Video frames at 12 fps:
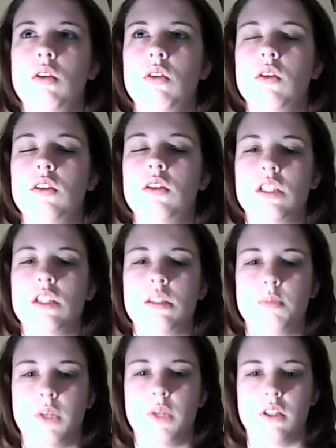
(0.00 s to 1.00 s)
it
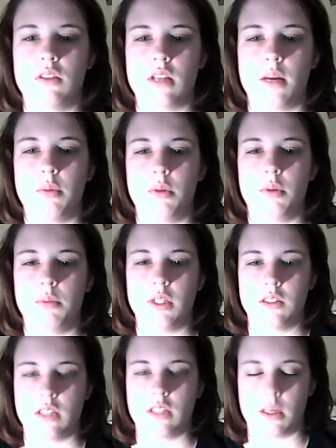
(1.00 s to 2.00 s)
just builds up and
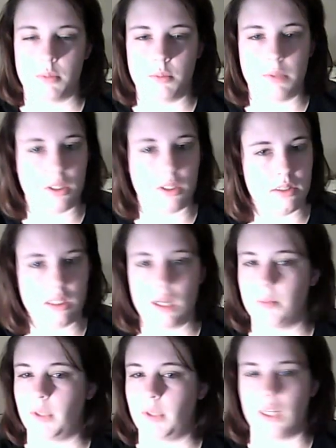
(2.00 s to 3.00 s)
builds up and builds
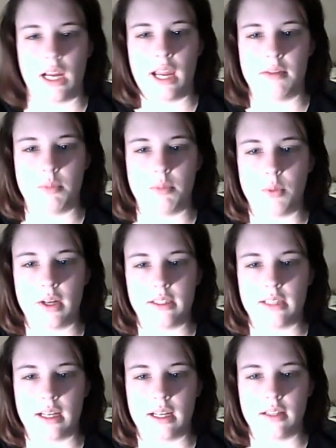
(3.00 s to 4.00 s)
up, and I have a
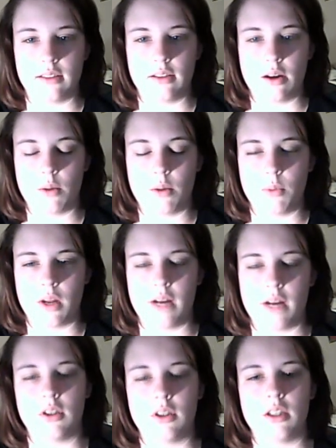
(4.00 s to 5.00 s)
breakdown or
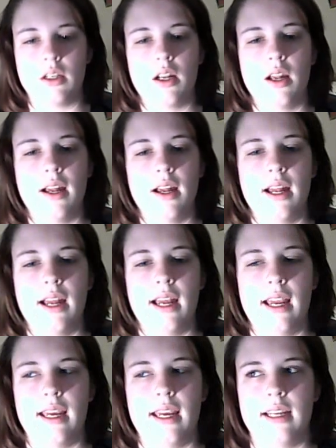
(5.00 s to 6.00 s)
whatever,
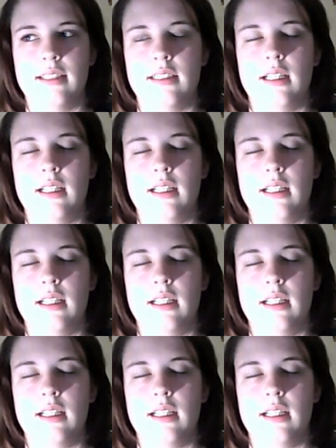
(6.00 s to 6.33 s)
and